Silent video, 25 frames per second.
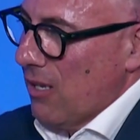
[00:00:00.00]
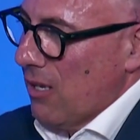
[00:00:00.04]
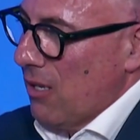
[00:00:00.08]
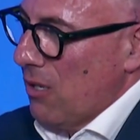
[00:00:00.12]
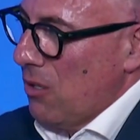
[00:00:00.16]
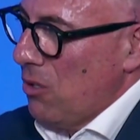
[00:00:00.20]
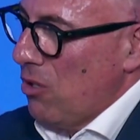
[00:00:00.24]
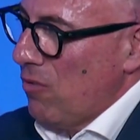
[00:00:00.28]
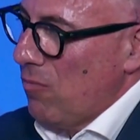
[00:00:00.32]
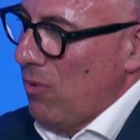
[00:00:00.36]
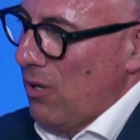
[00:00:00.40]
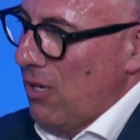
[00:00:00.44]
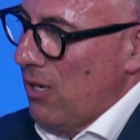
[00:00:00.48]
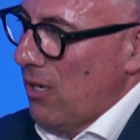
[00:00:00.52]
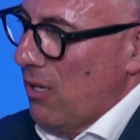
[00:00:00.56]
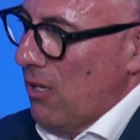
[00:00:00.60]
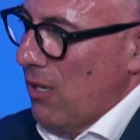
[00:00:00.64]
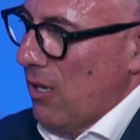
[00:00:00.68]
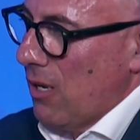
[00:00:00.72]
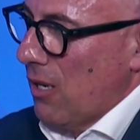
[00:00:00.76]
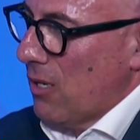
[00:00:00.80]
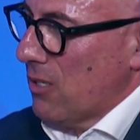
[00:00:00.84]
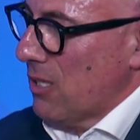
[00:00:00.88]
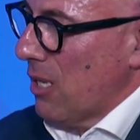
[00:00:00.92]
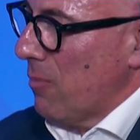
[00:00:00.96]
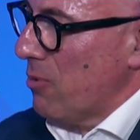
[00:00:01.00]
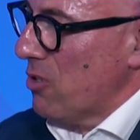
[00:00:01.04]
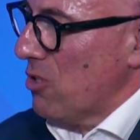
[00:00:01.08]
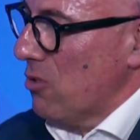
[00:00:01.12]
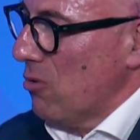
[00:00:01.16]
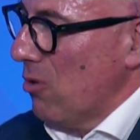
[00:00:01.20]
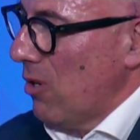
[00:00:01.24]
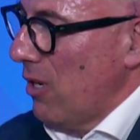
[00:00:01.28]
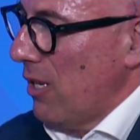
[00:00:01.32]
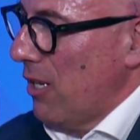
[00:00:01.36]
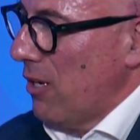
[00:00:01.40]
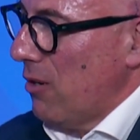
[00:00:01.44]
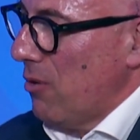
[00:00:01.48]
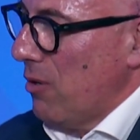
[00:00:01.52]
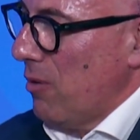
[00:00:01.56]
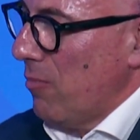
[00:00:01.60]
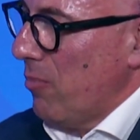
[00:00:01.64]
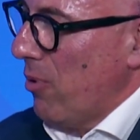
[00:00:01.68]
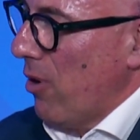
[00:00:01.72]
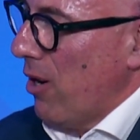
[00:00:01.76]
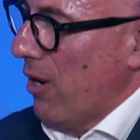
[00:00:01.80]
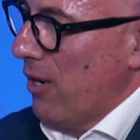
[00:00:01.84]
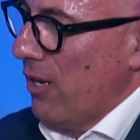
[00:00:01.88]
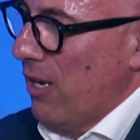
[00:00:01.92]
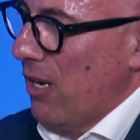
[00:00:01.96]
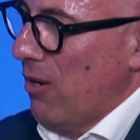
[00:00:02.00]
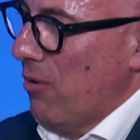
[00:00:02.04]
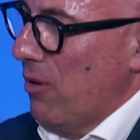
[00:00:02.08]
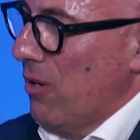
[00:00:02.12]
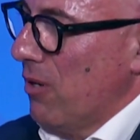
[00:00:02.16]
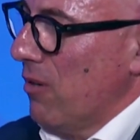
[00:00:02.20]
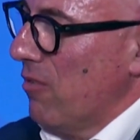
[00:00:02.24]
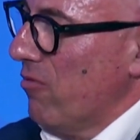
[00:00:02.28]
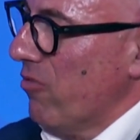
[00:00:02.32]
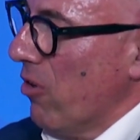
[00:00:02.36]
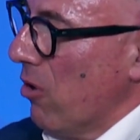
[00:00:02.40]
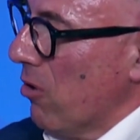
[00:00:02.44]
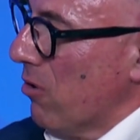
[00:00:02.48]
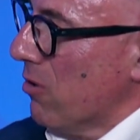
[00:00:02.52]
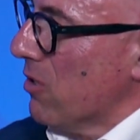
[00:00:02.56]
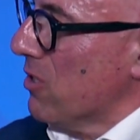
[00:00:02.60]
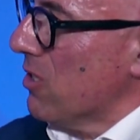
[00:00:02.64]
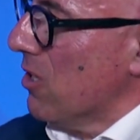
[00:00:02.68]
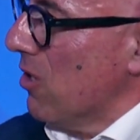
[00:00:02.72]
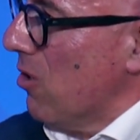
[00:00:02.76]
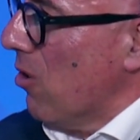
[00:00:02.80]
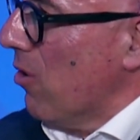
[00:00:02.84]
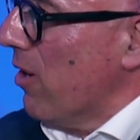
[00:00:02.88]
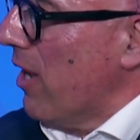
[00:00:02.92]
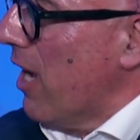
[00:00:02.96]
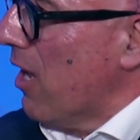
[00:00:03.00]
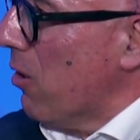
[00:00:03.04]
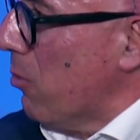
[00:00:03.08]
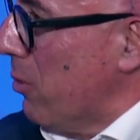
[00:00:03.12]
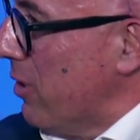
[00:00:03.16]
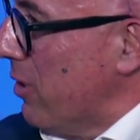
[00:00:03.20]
you've been an exceptional leader and pioneer in focusing on how do we